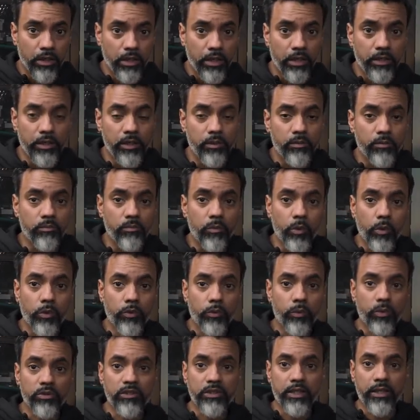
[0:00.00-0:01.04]
any more
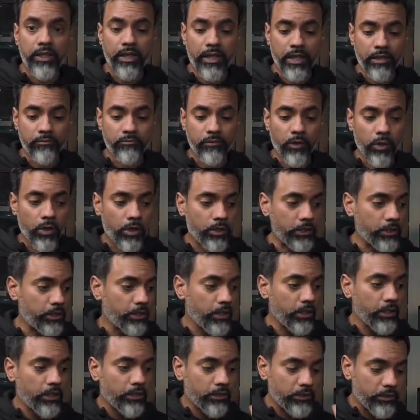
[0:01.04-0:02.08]
thoughts I have on it.
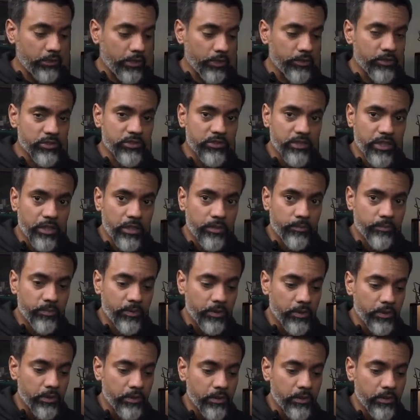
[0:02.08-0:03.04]
The other setup,